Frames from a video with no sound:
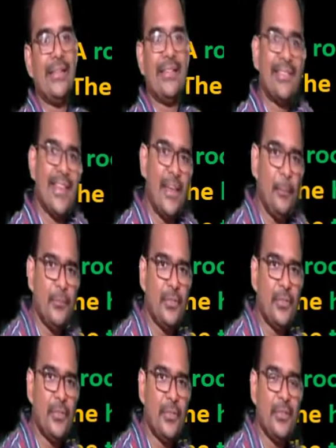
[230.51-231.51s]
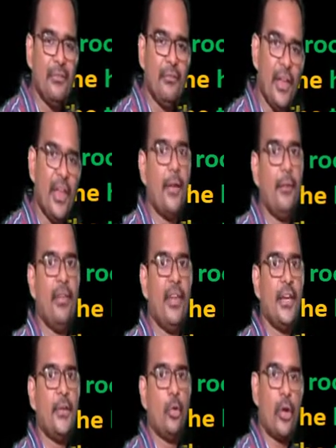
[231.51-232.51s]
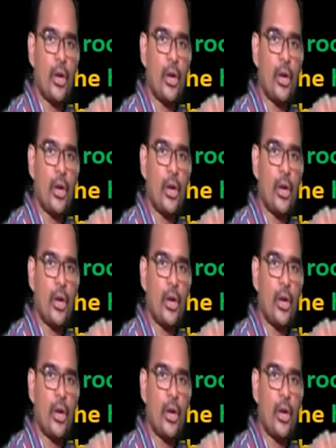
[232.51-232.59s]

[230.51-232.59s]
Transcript: in the same way we need to